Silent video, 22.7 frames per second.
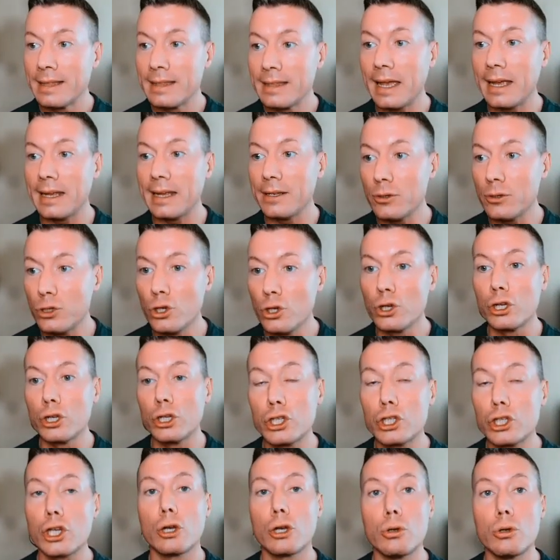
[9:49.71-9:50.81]
then you can
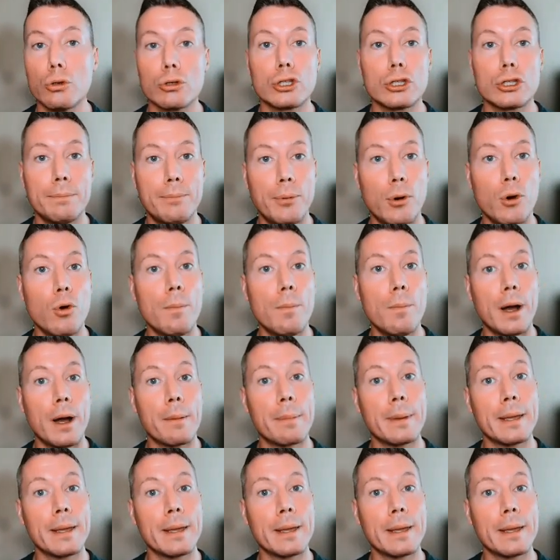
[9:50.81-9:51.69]
show your support by